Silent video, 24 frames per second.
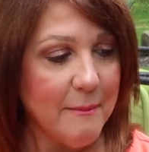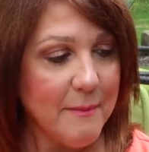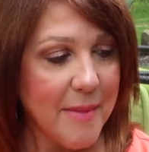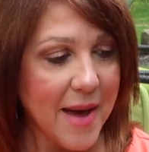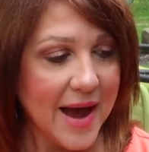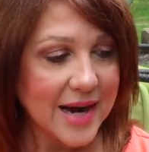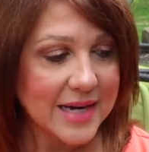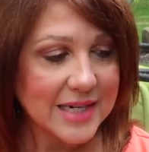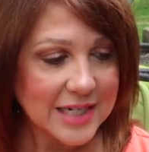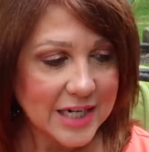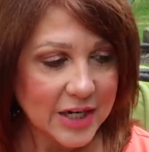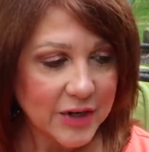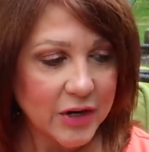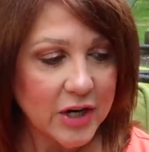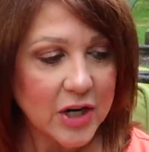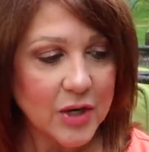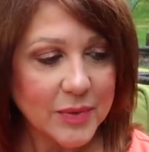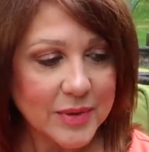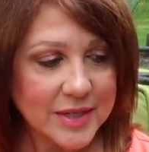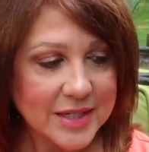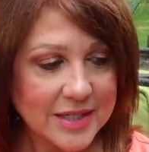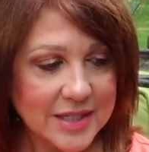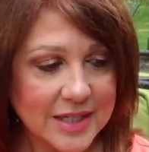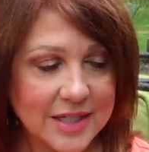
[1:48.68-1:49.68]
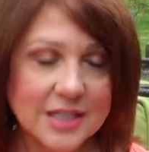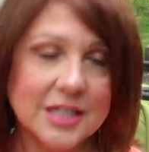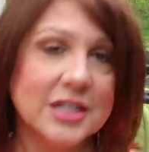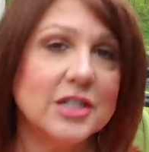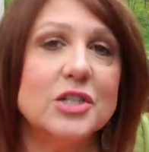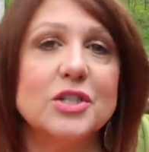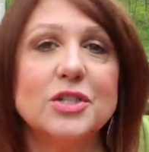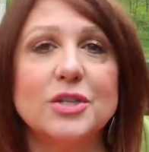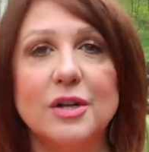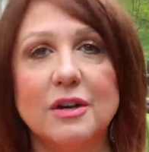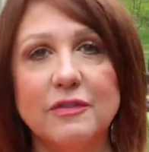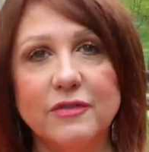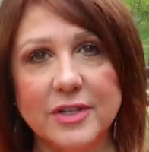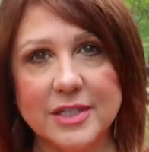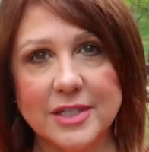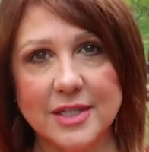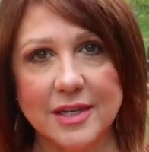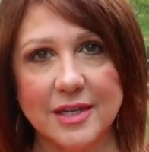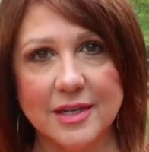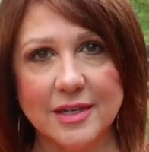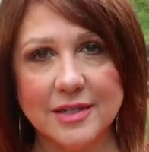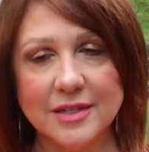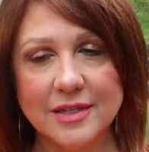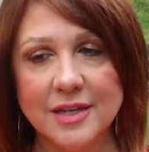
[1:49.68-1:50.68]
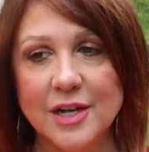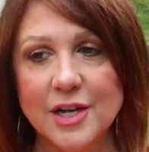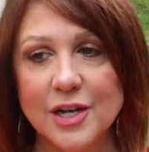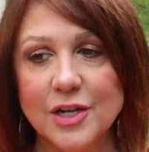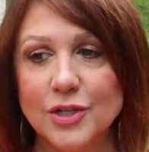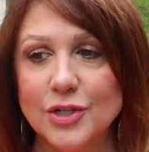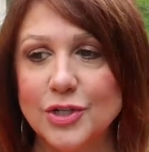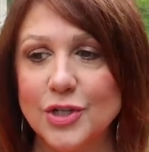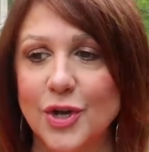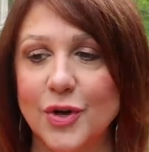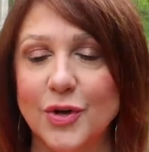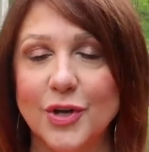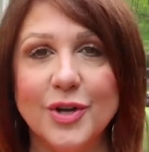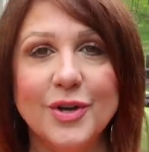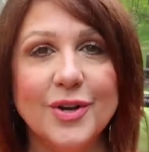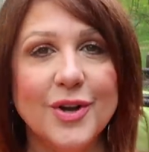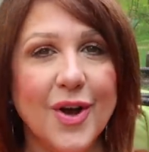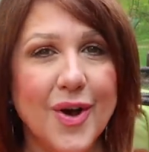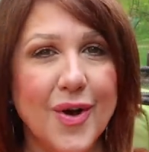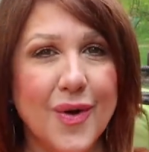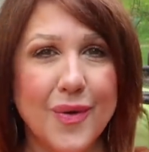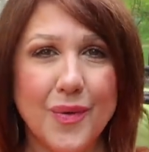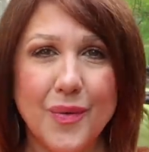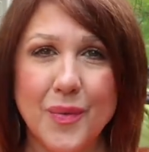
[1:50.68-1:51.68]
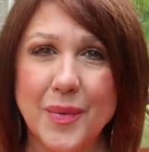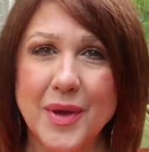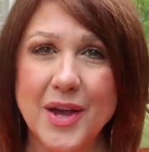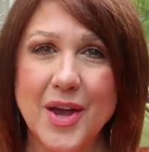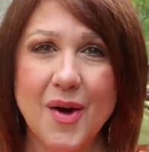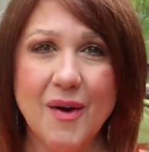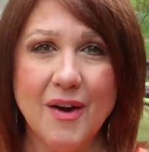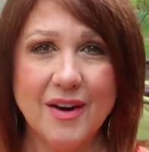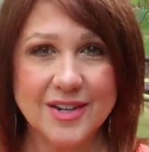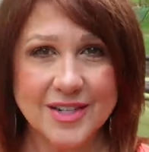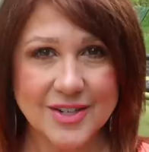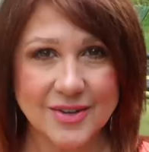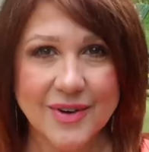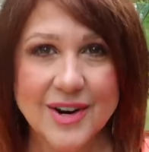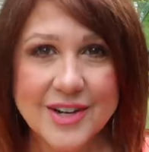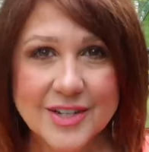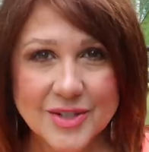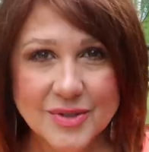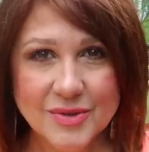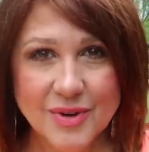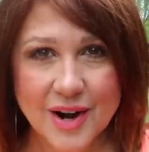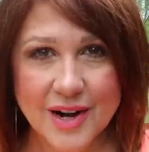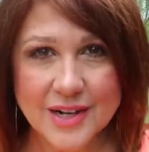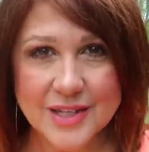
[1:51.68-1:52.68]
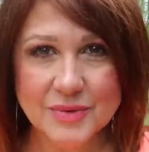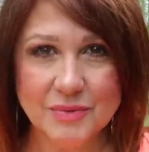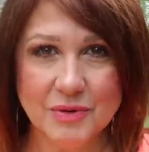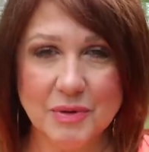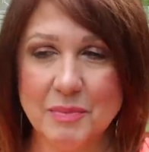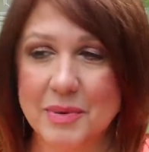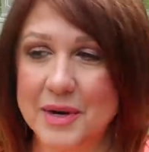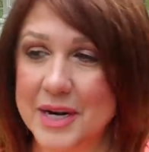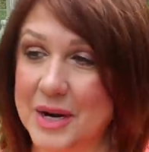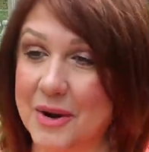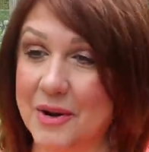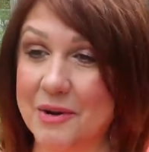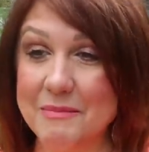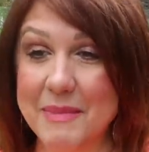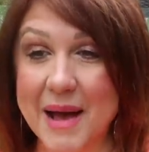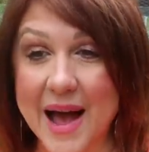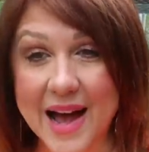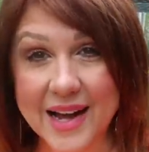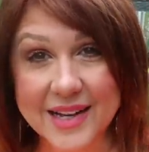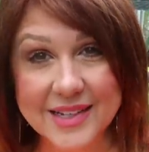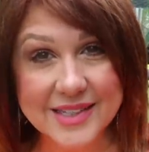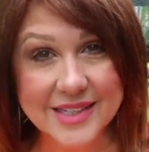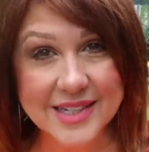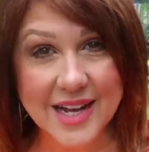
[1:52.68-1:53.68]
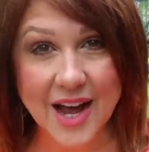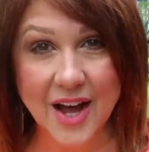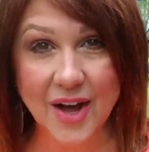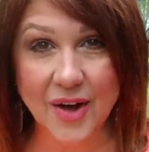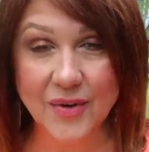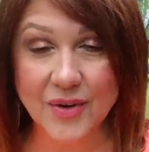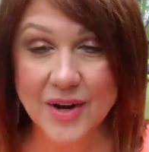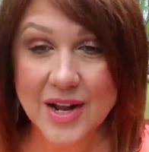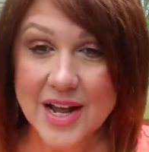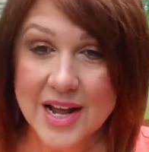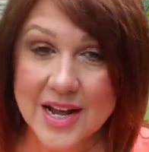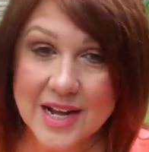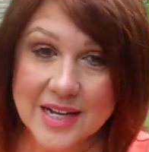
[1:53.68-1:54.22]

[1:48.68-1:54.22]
Bacteria resistant surfaces. So you know, we go out to restaurants, we're putting our bags down.